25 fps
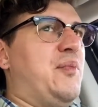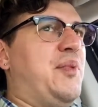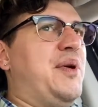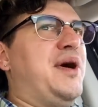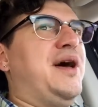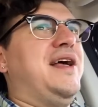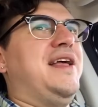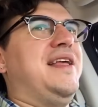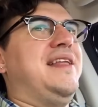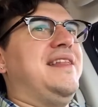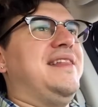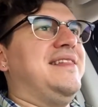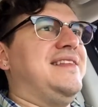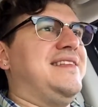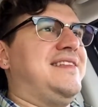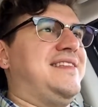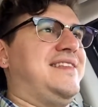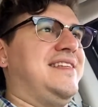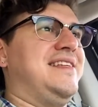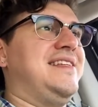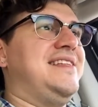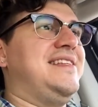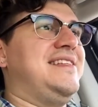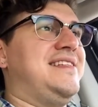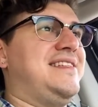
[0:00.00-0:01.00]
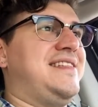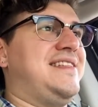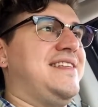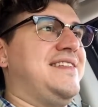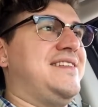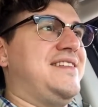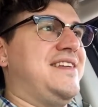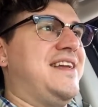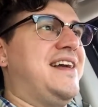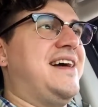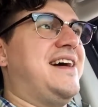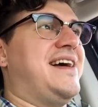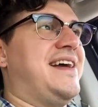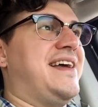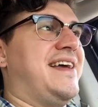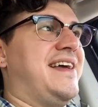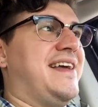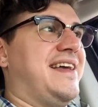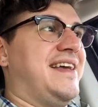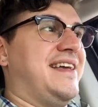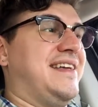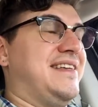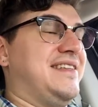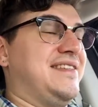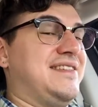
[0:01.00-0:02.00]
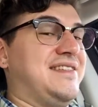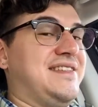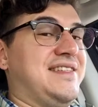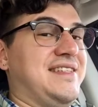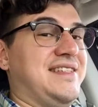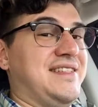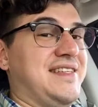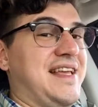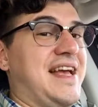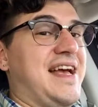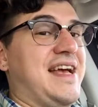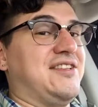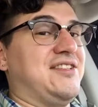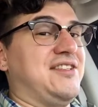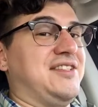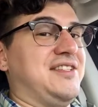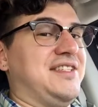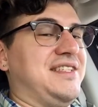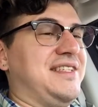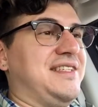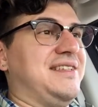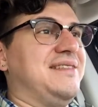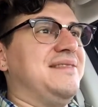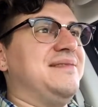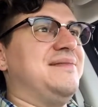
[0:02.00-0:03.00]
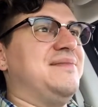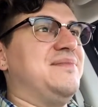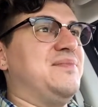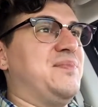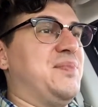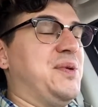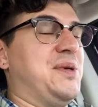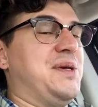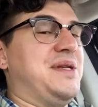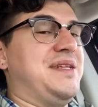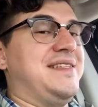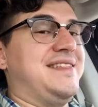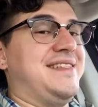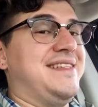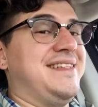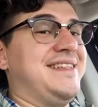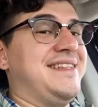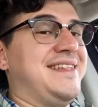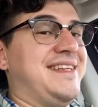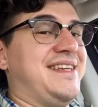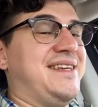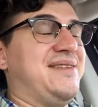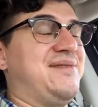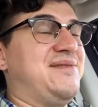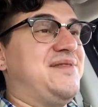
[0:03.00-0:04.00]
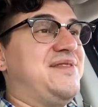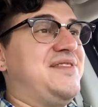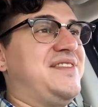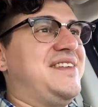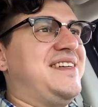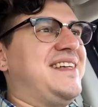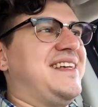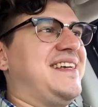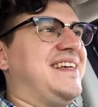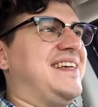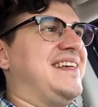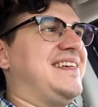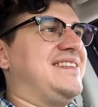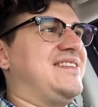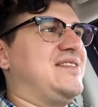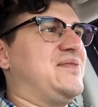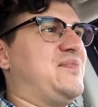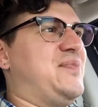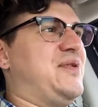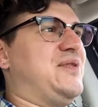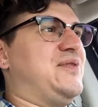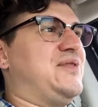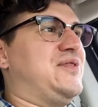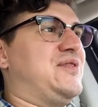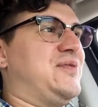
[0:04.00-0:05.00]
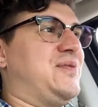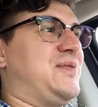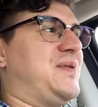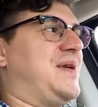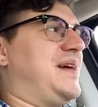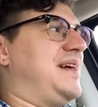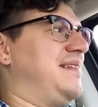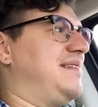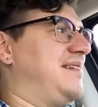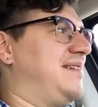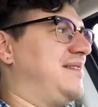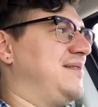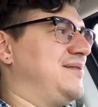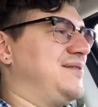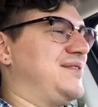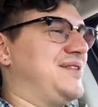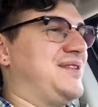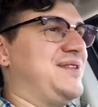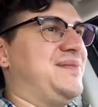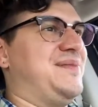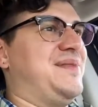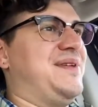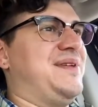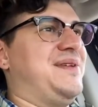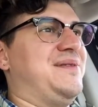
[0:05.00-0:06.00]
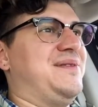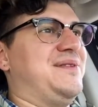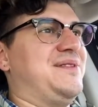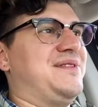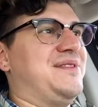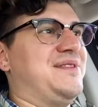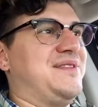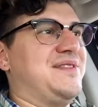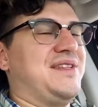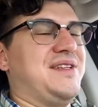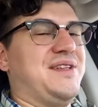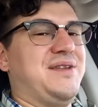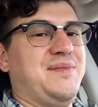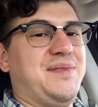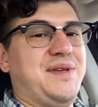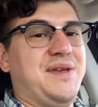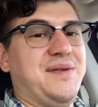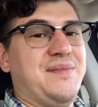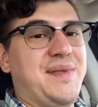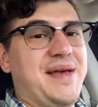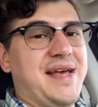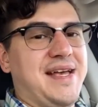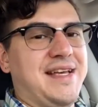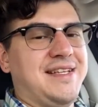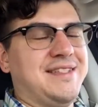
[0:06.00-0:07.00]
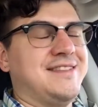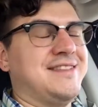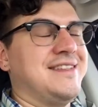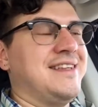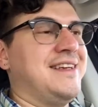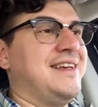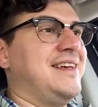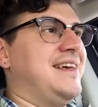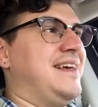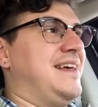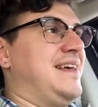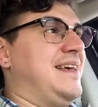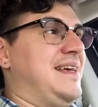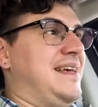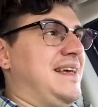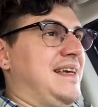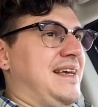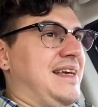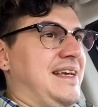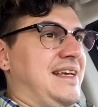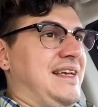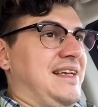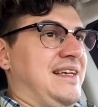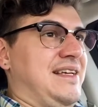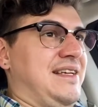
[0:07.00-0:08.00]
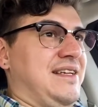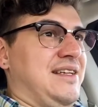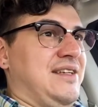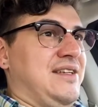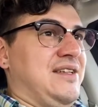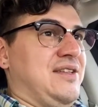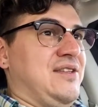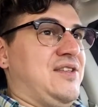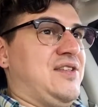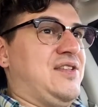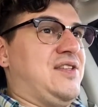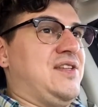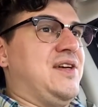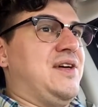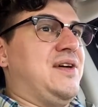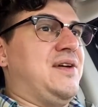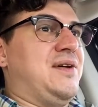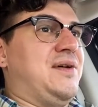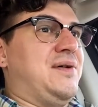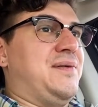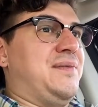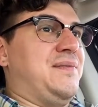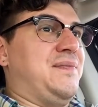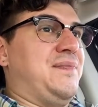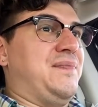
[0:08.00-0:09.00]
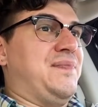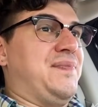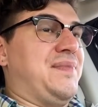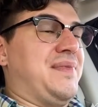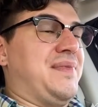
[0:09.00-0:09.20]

but the silly CGI is is actually pretty silly and funny as opposed to what I thought it was going to be, which is going to be a mess. So